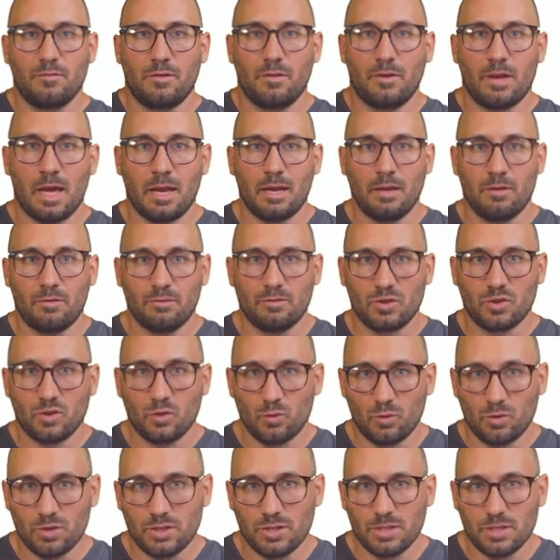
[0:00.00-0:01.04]
from unknown
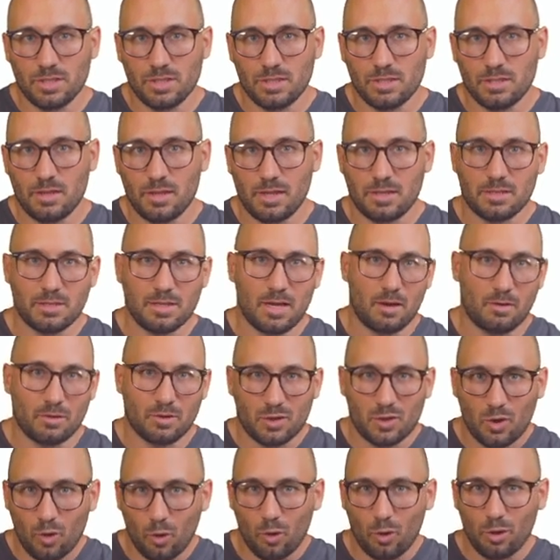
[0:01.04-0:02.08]
sources, that's how it's
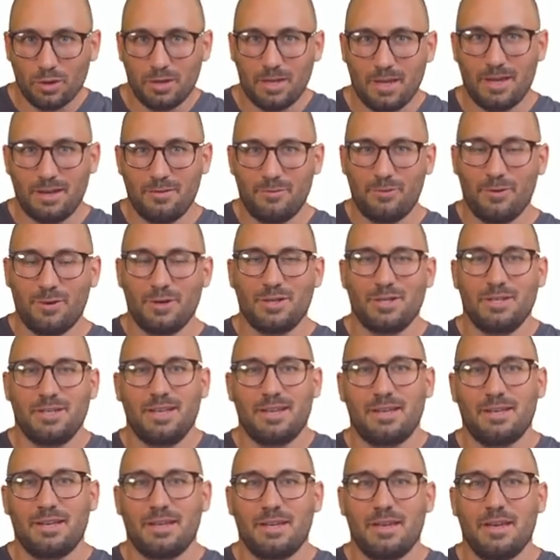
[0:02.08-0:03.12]
called,
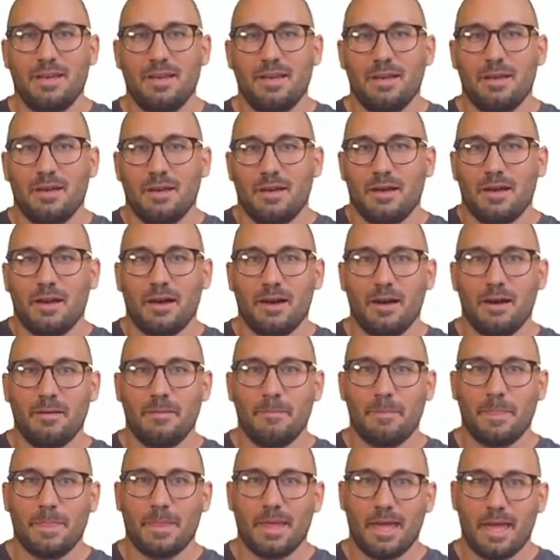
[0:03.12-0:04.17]
unfortunately.
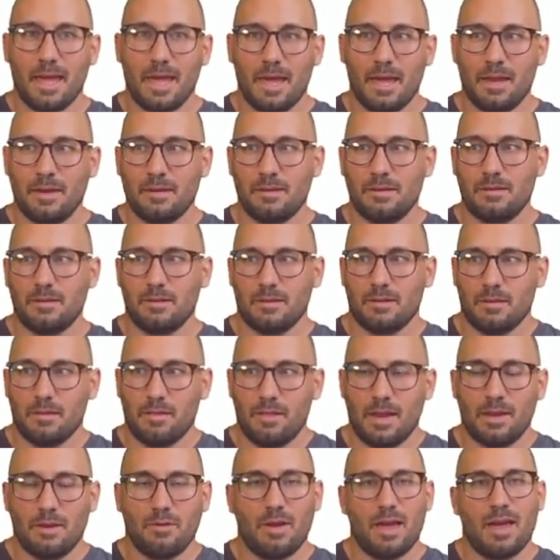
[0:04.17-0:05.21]
And
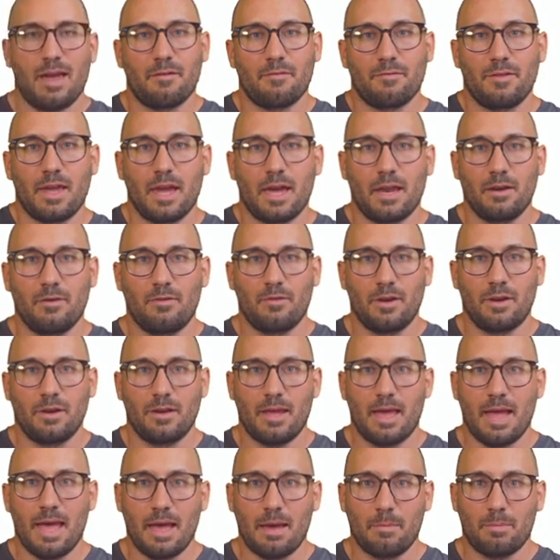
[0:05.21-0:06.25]
then you have the Android
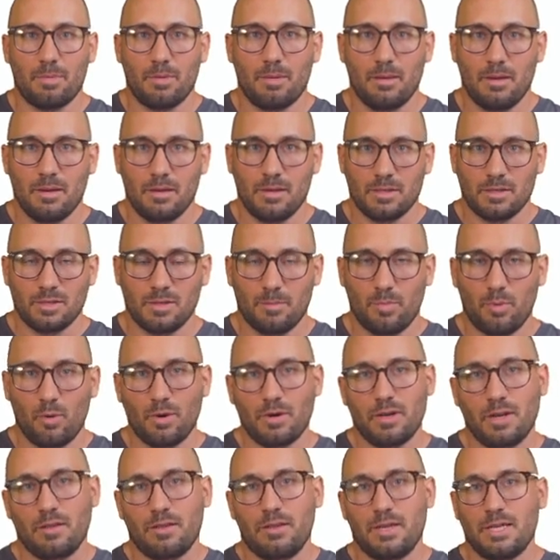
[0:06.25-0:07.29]
app
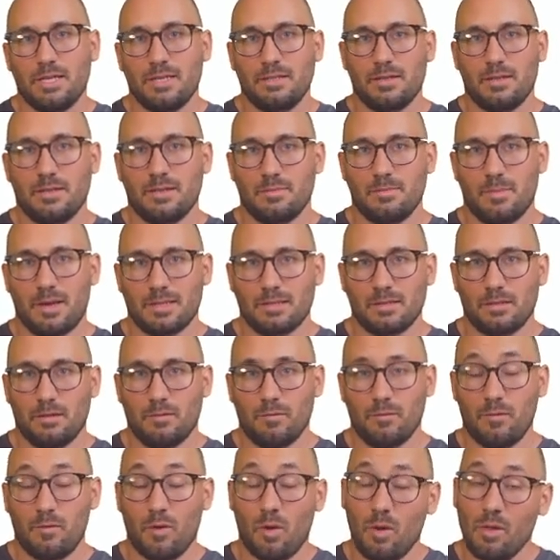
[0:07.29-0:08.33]
supporting the eSense Muscle.
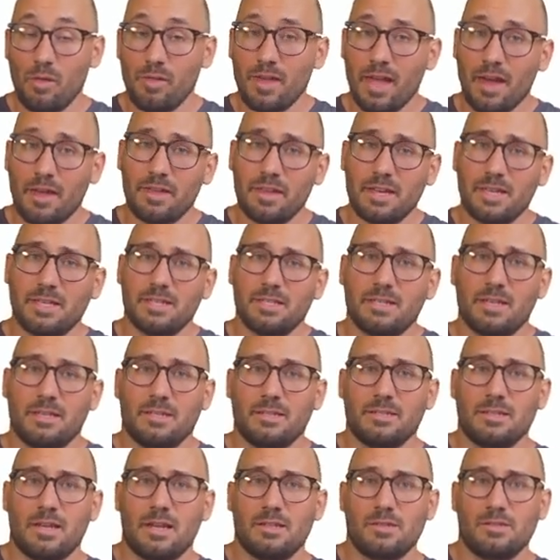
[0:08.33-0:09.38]
For all the other eSense
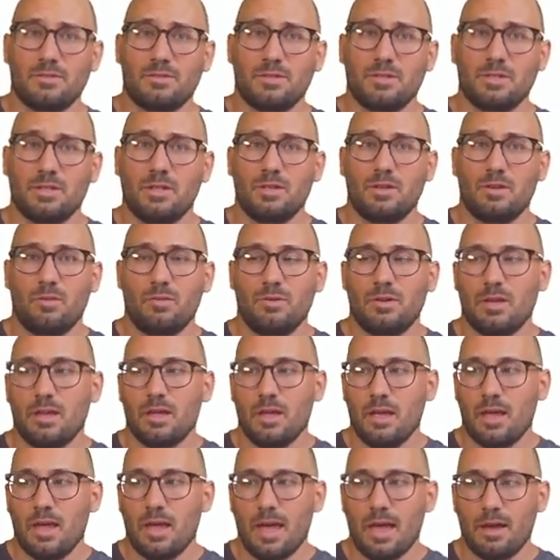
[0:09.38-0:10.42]
sensors, you don't
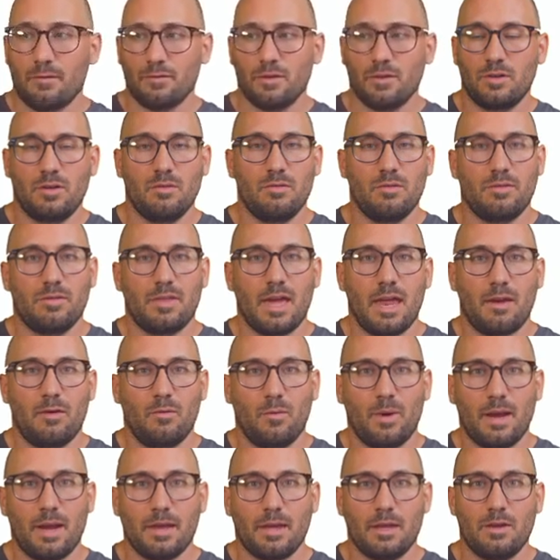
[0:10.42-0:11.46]
have to do it that
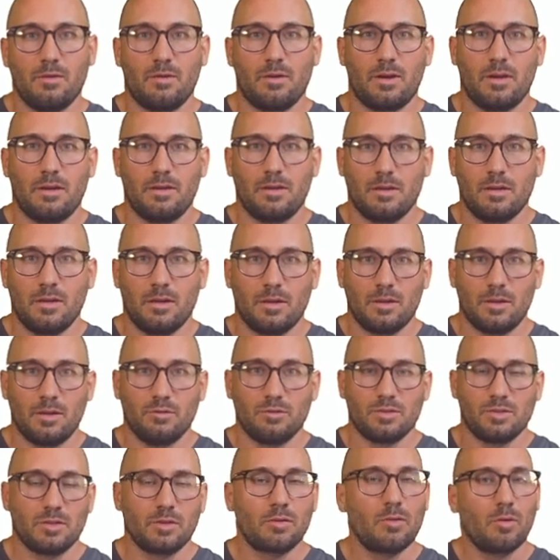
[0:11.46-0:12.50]
way. You can
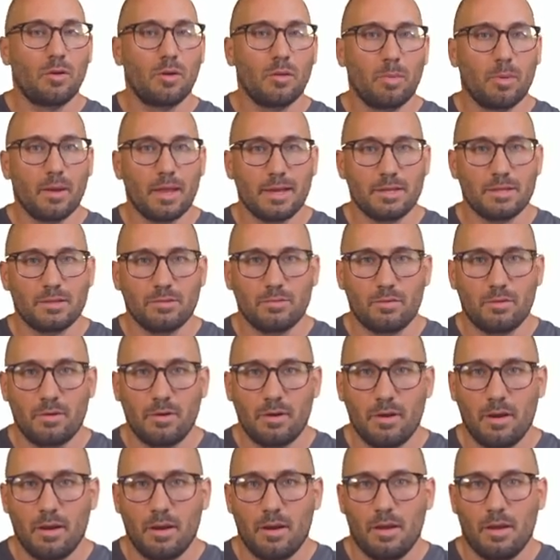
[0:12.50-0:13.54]
use the Google Play Store